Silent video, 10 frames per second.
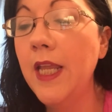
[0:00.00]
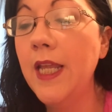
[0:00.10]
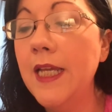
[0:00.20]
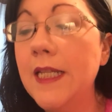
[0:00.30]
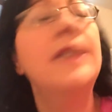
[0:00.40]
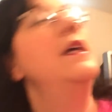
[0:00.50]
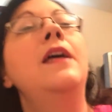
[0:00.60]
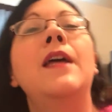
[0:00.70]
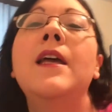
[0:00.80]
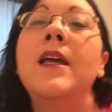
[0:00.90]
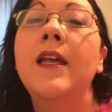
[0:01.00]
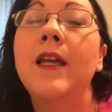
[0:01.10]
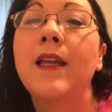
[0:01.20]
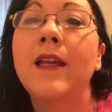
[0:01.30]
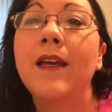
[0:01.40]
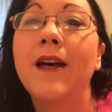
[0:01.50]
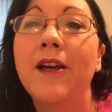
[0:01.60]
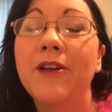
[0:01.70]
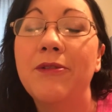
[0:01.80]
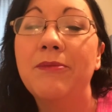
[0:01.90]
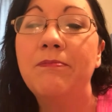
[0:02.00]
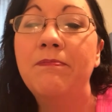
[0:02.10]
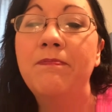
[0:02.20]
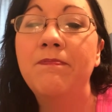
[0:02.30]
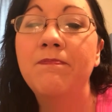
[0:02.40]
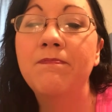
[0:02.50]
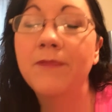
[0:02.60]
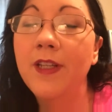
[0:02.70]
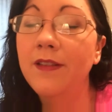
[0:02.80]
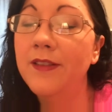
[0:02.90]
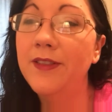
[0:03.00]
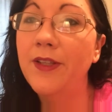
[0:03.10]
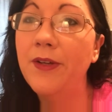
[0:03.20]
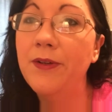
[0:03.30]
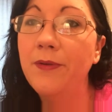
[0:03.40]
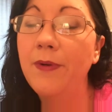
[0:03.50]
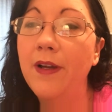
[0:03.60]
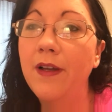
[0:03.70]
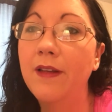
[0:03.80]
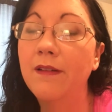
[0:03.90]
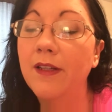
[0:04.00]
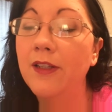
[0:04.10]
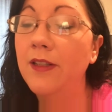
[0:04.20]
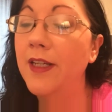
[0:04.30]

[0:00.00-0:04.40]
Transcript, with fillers: And um, yeah, so good